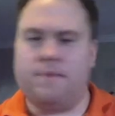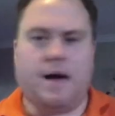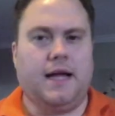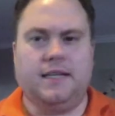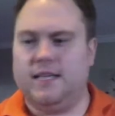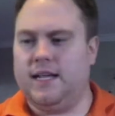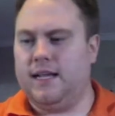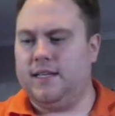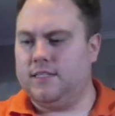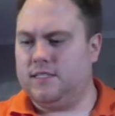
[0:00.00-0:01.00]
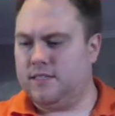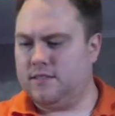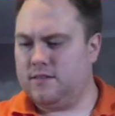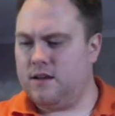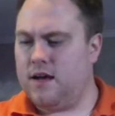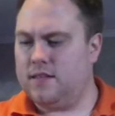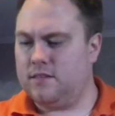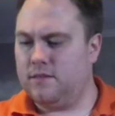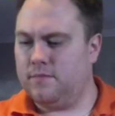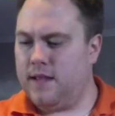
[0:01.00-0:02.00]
by date. It's just awesome.